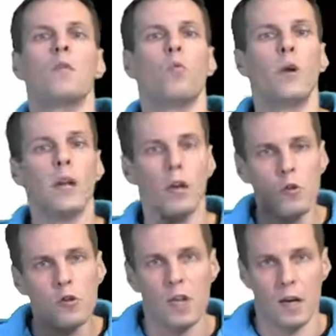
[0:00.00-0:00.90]
we
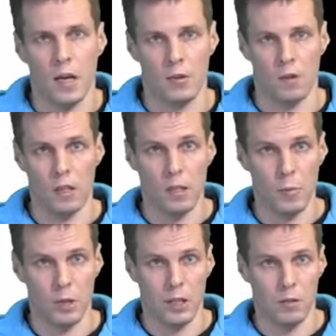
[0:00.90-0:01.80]
lose the natural
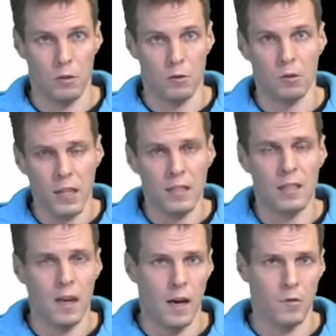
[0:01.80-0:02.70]
interpretation. So that's
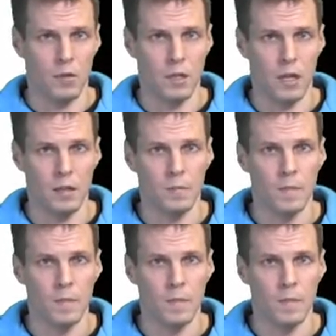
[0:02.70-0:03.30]
the downside.